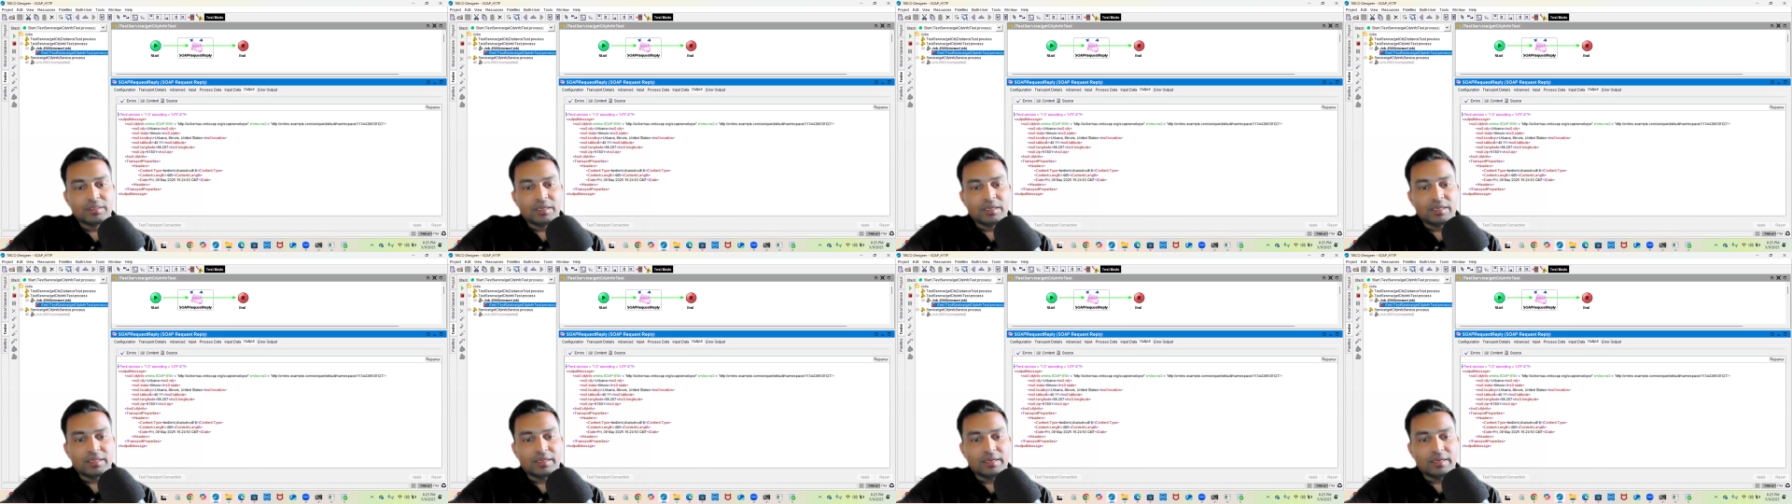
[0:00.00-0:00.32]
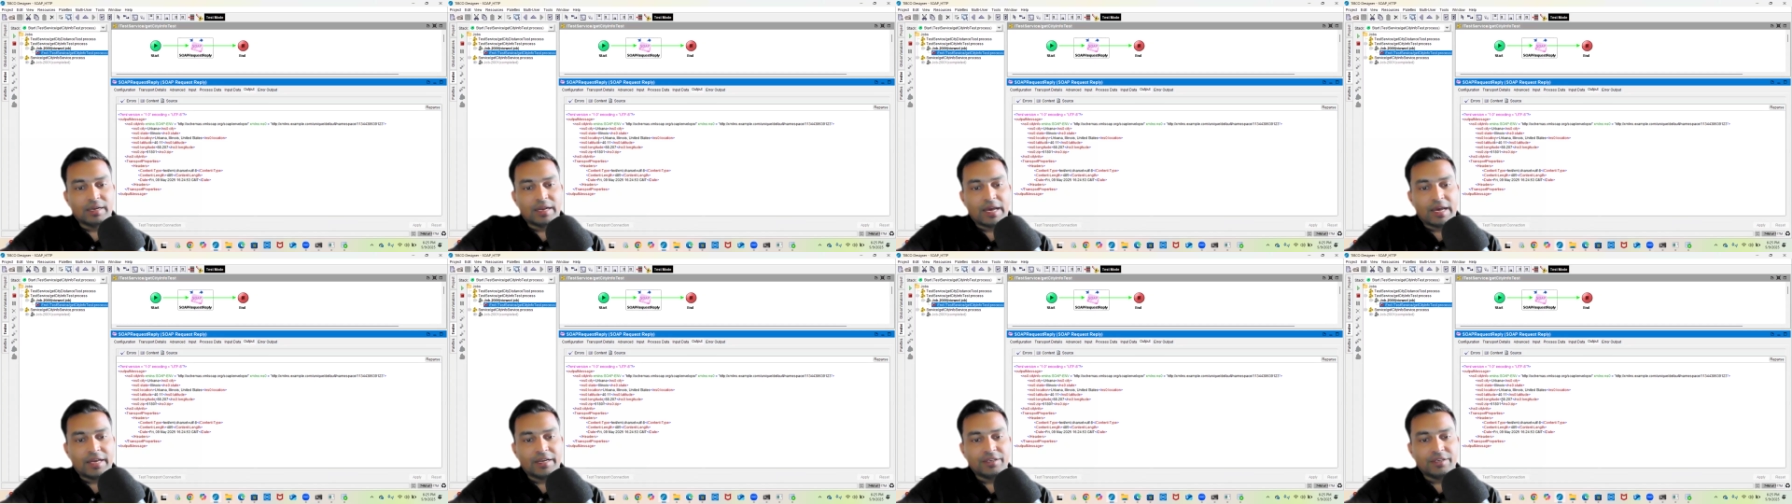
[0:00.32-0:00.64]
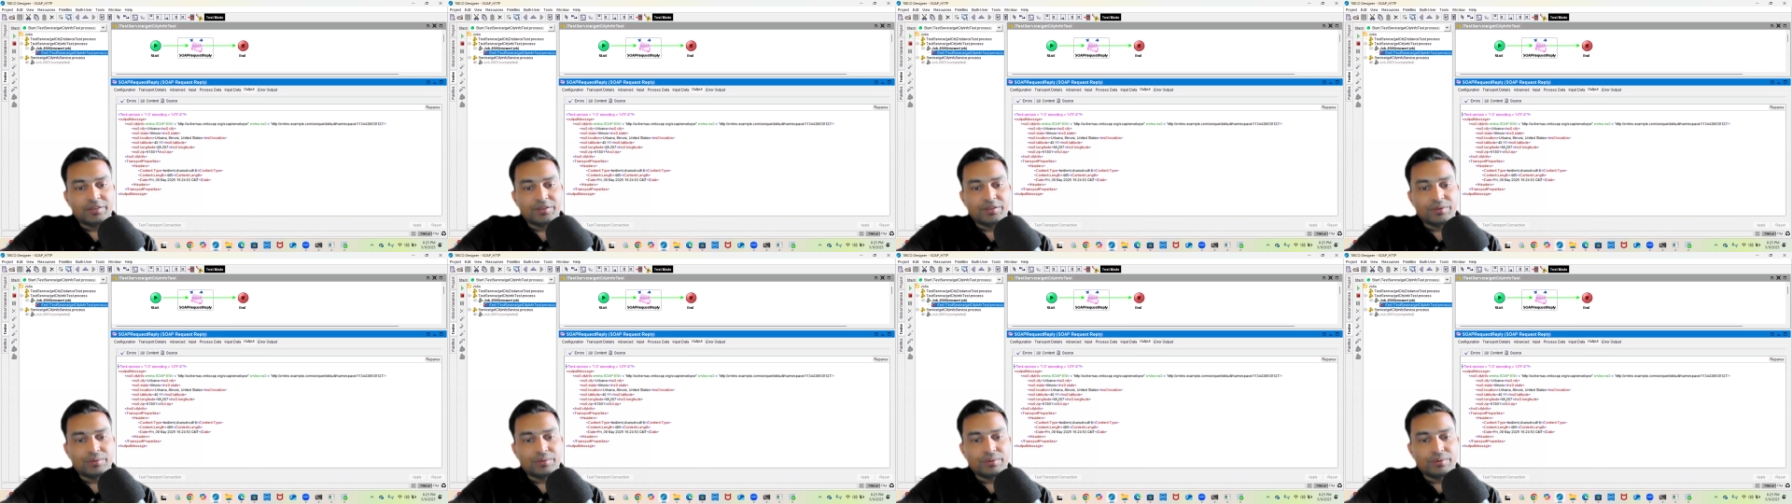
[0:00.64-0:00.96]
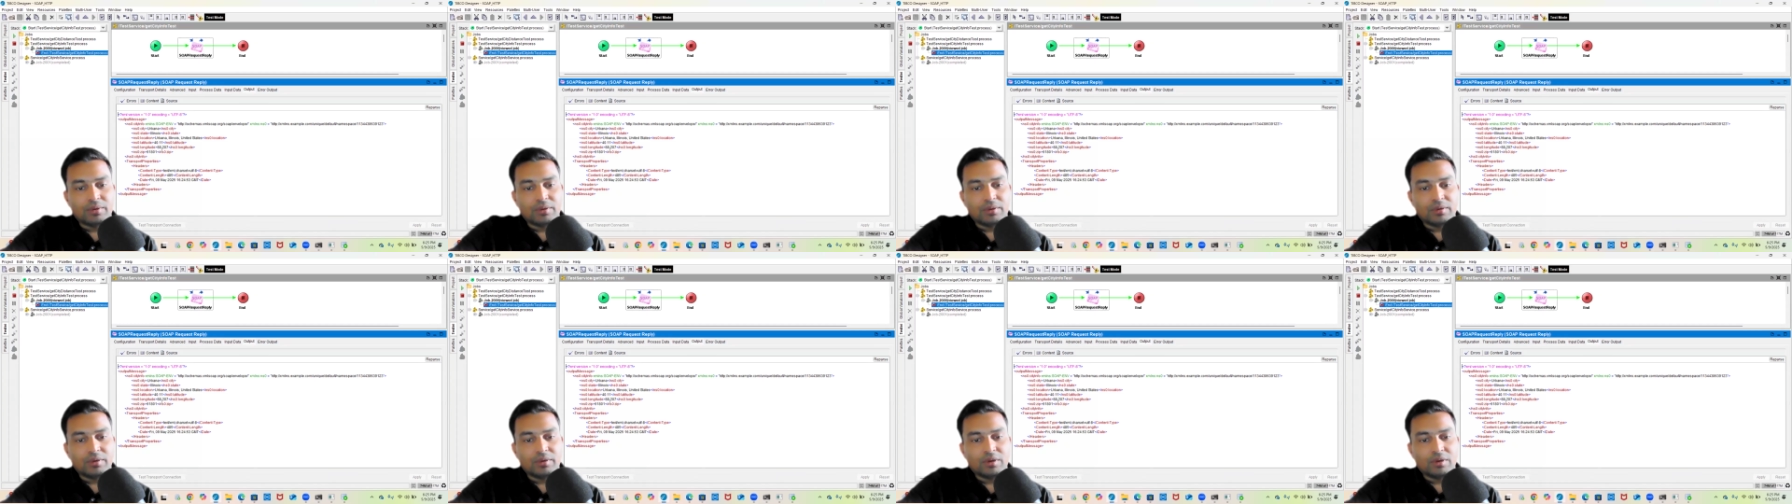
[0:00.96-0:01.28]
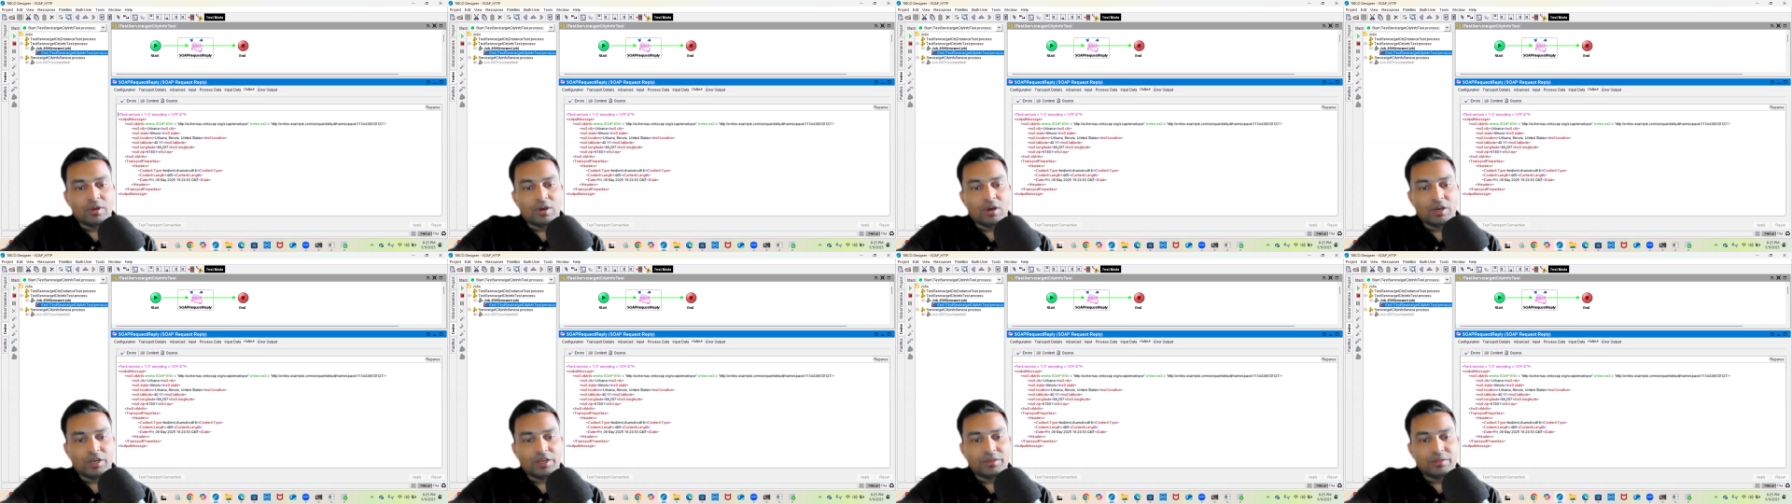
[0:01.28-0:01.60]
and the latitude and
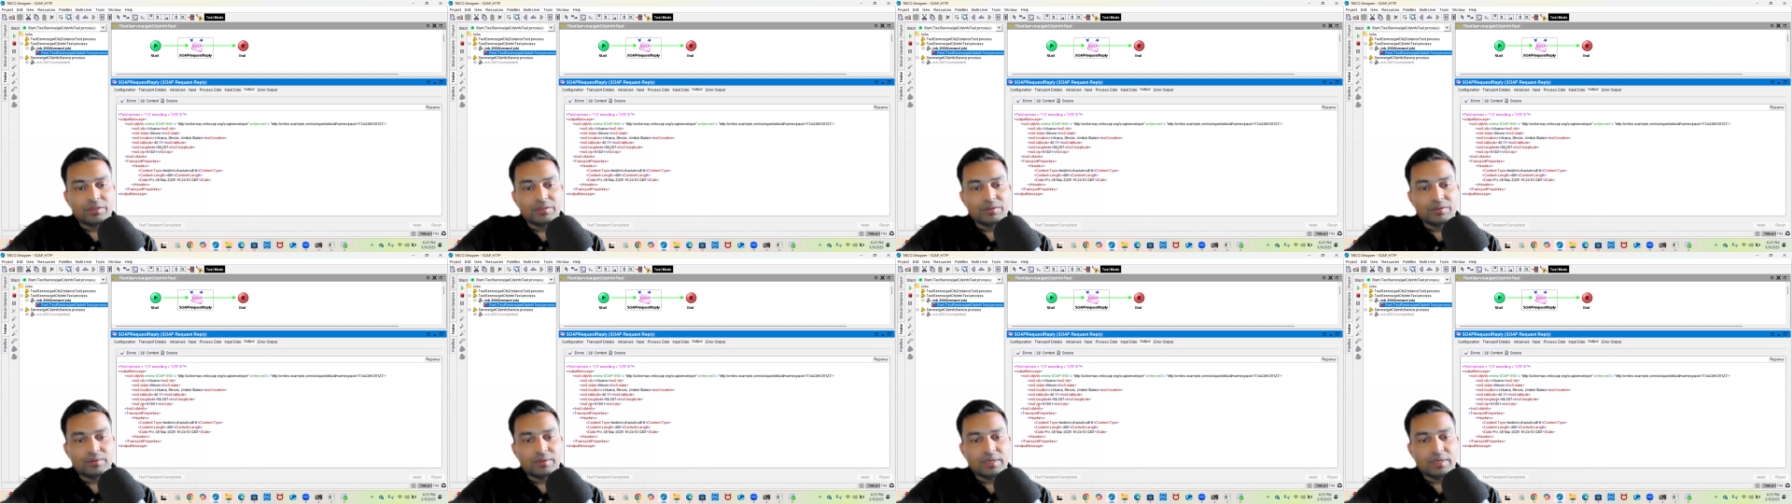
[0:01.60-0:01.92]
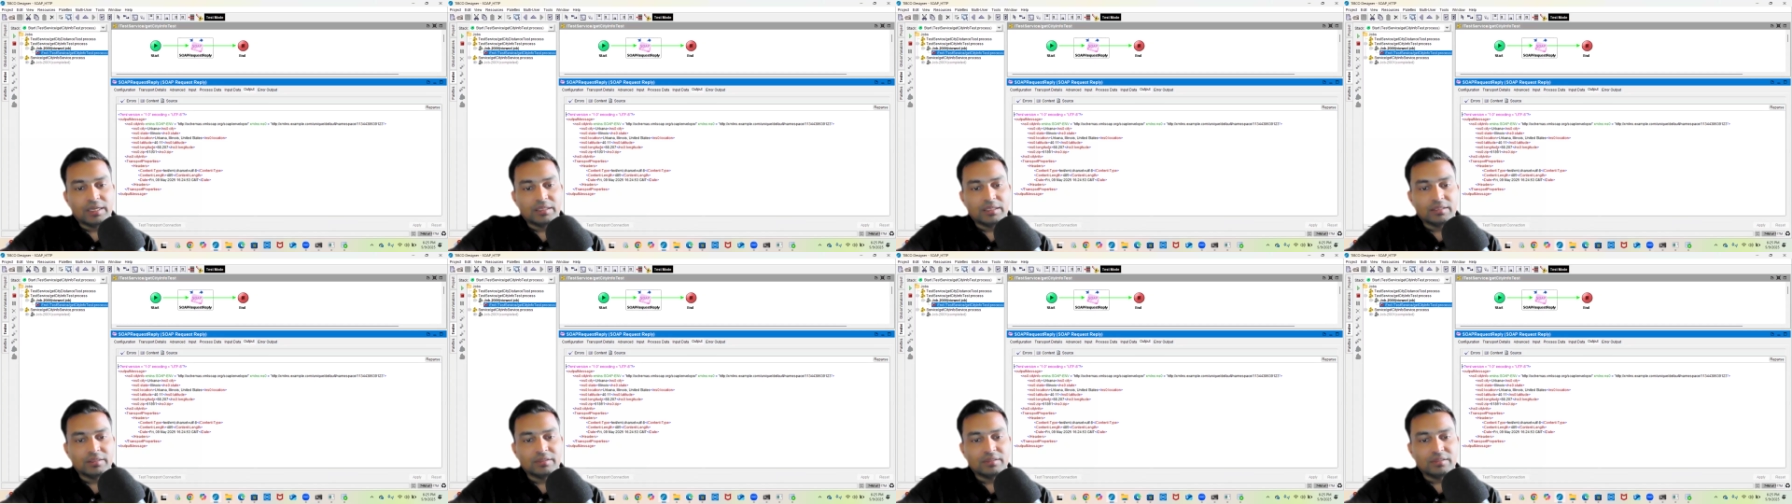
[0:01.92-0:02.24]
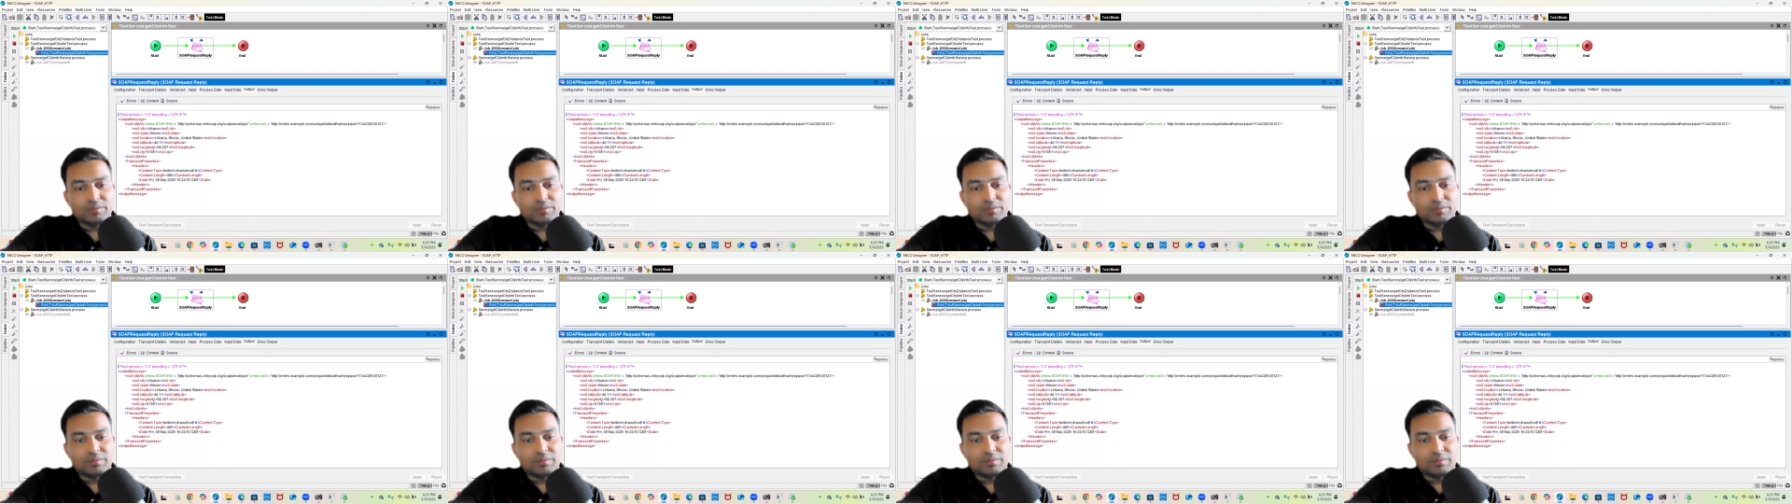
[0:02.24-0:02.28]
longitude and the